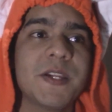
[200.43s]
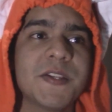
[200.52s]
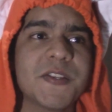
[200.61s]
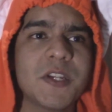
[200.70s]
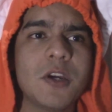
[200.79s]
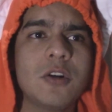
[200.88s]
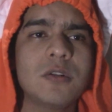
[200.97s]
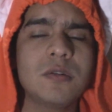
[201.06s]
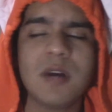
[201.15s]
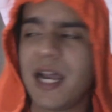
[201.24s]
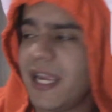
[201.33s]

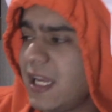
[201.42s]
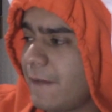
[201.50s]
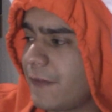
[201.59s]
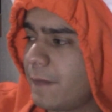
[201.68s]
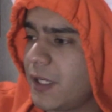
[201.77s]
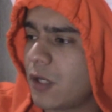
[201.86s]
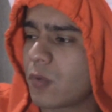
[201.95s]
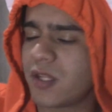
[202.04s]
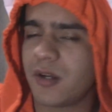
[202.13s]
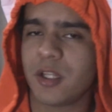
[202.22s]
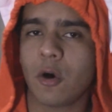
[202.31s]
So I left the video
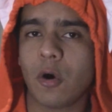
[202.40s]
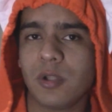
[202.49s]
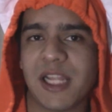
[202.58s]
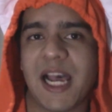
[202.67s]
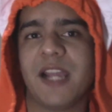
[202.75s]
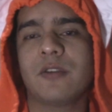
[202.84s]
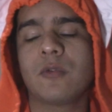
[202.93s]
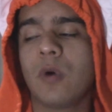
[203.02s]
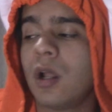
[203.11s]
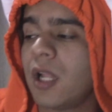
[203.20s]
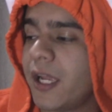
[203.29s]
rendering the whole night
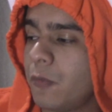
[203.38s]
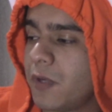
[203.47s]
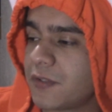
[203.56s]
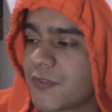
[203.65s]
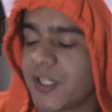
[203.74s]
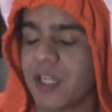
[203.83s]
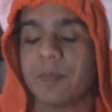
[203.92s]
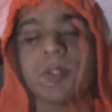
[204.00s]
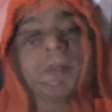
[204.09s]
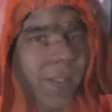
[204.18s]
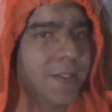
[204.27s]
while I went to sleep.
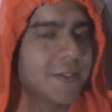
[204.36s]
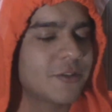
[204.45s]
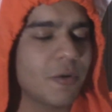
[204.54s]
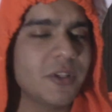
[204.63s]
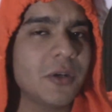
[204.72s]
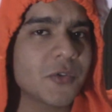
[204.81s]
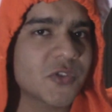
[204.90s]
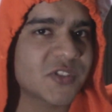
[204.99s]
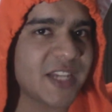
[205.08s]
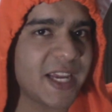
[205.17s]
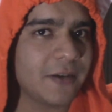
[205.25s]
So Windows
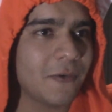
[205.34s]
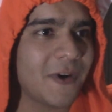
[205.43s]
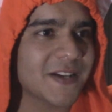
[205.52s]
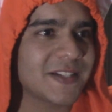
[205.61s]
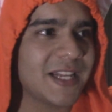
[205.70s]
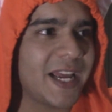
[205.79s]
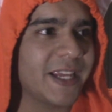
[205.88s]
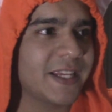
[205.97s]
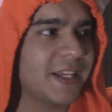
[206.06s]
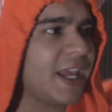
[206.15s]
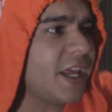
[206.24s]
10 was like,
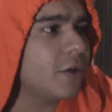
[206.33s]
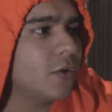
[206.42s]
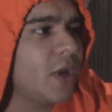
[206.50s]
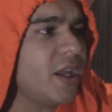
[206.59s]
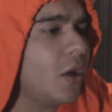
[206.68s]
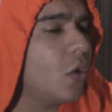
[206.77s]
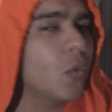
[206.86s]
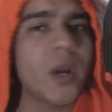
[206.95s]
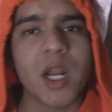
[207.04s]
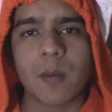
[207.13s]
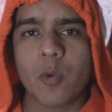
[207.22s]
hey,
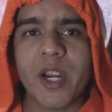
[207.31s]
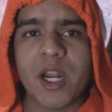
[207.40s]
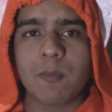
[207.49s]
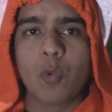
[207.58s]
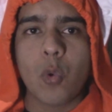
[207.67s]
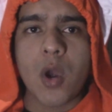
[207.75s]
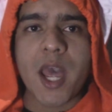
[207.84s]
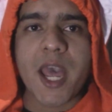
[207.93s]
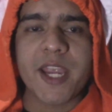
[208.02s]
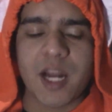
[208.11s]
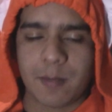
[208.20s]
wait up.
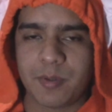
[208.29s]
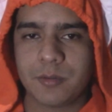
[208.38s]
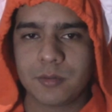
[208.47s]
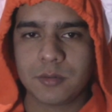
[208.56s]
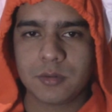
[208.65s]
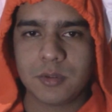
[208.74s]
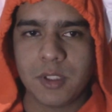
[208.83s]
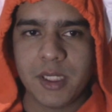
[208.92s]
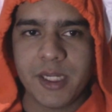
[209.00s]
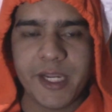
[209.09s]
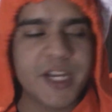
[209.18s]

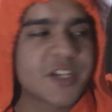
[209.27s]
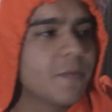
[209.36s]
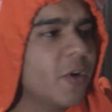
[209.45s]
It is